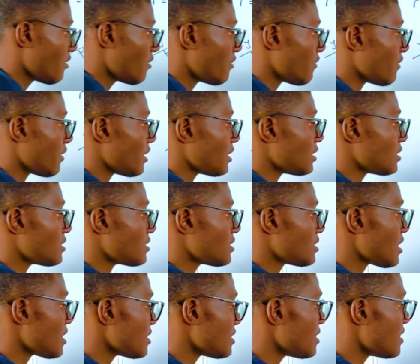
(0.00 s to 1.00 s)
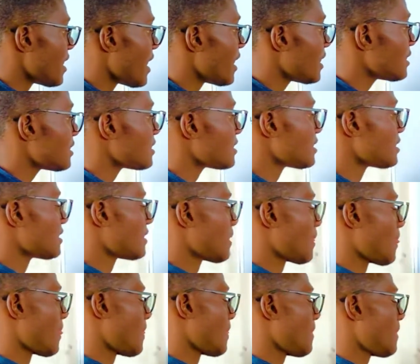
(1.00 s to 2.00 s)
right, such that
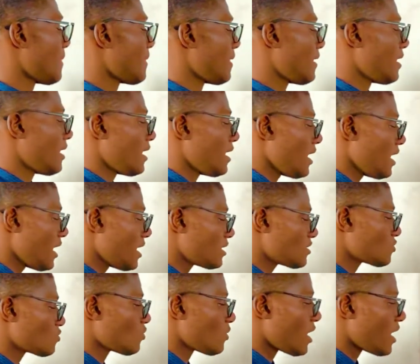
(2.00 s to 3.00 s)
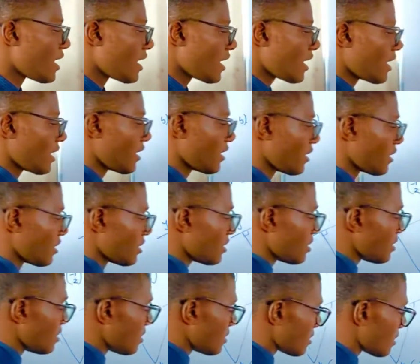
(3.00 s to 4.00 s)
xy
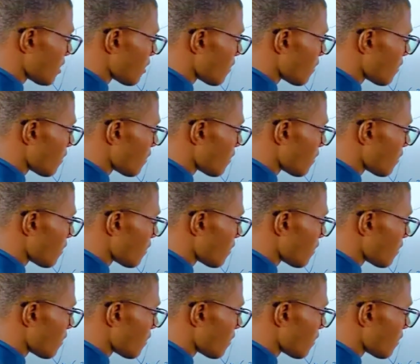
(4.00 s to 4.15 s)
is now